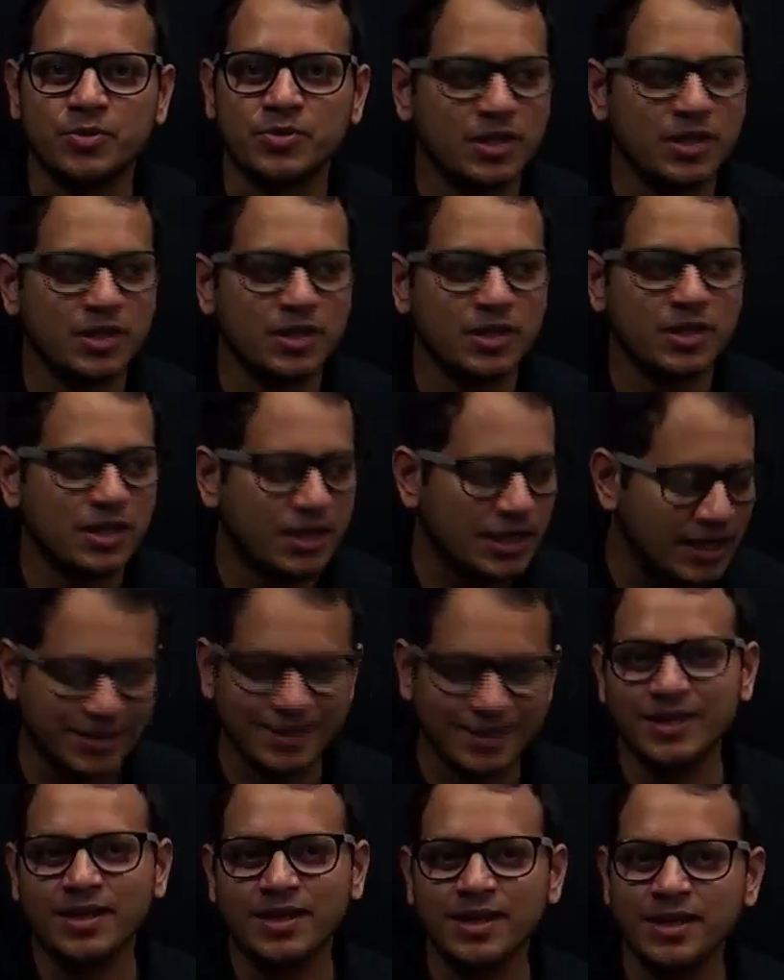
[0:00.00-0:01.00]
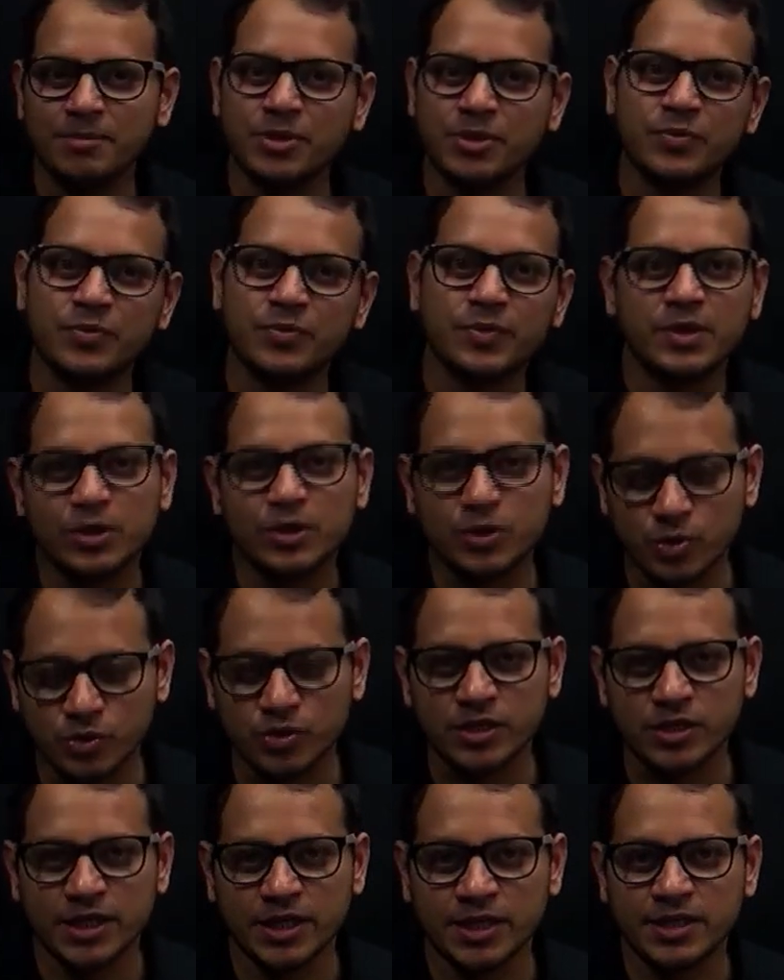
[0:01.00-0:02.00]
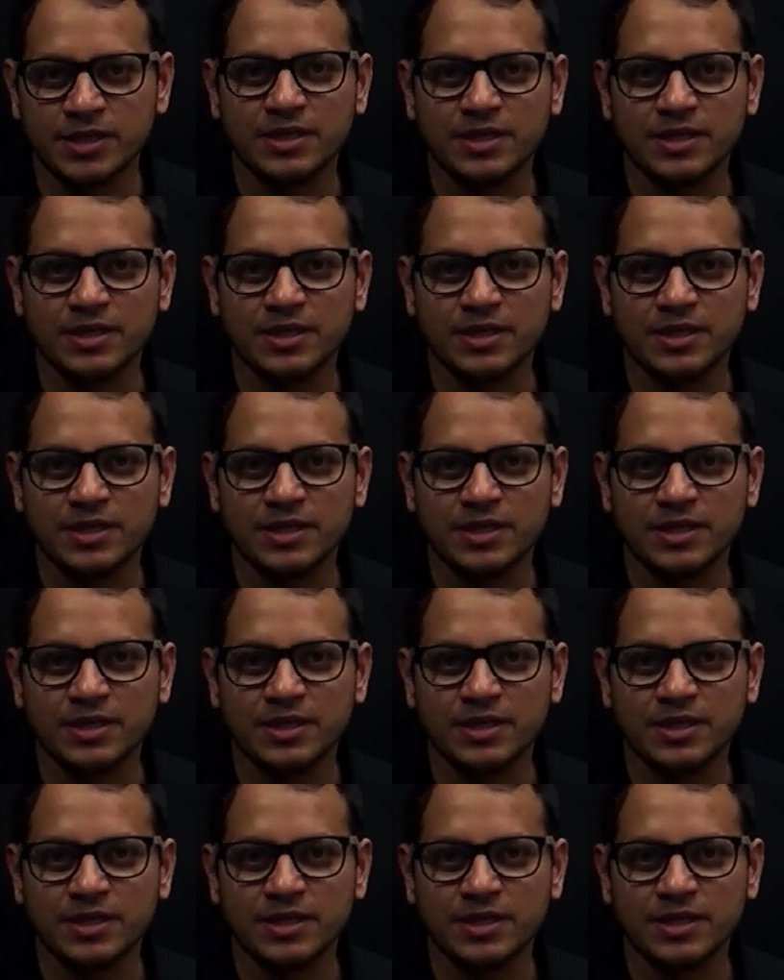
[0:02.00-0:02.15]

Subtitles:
internally between the two states,